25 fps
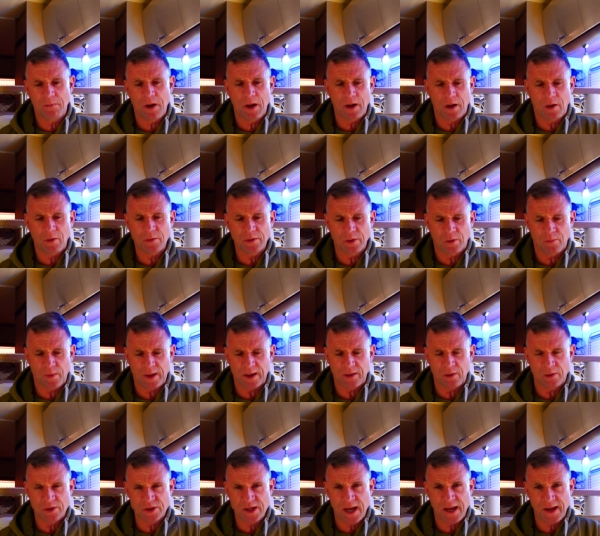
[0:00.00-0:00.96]
hello, I don't
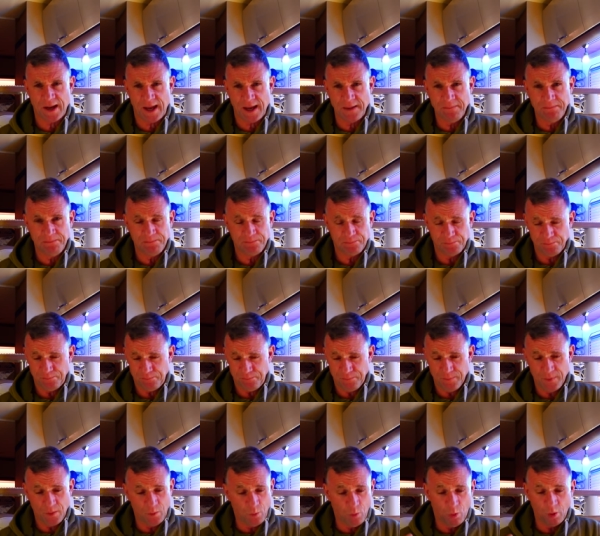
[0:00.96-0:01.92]
recognize that name.
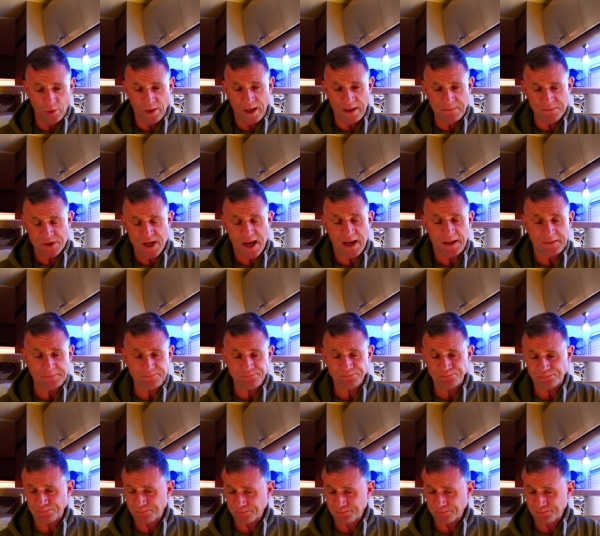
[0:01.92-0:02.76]
What name's that?